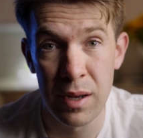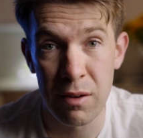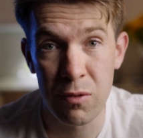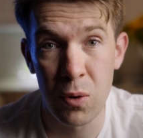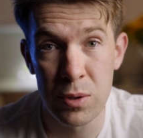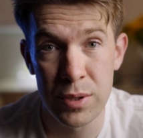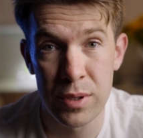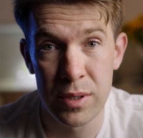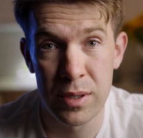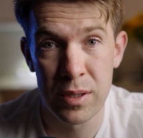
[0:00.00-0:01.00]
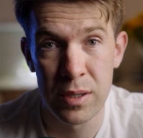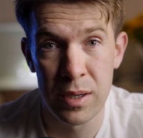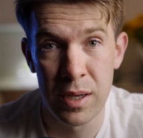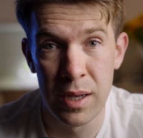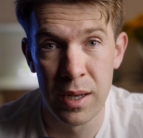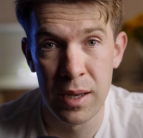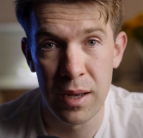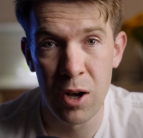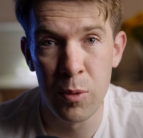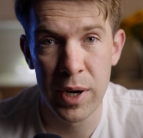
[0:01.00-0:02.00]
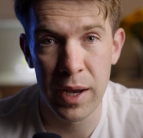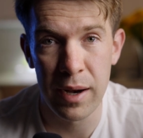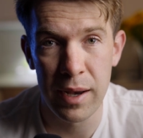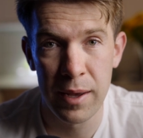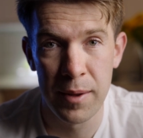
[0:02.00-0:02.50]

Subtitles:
and of course, OpenAI.